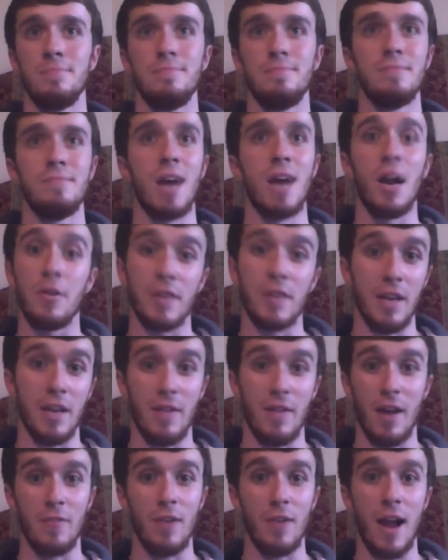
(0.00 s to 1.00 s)
I don't think
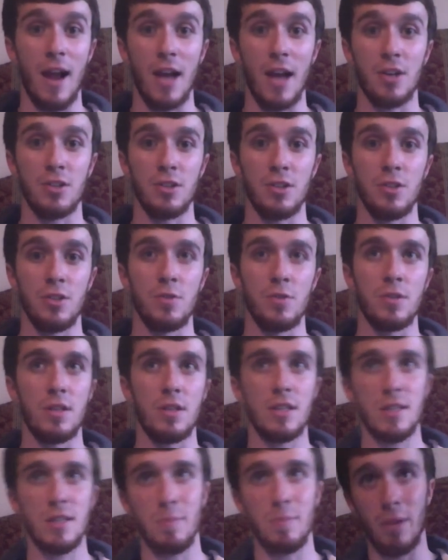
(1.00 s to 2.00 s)
I've ever actually used
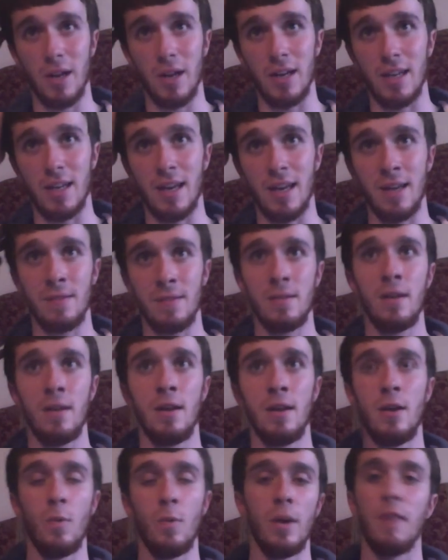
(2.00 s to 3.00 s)
this, but again,
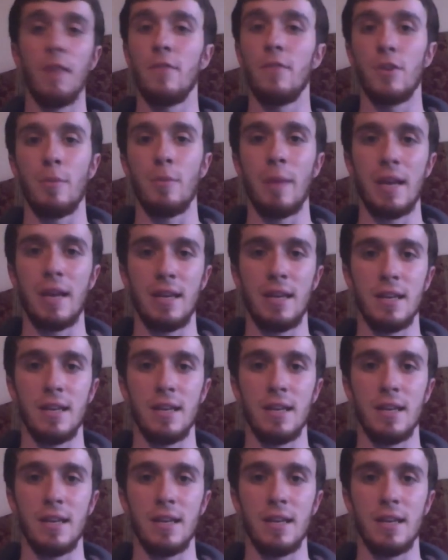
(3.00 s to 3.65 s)
whenever you're making a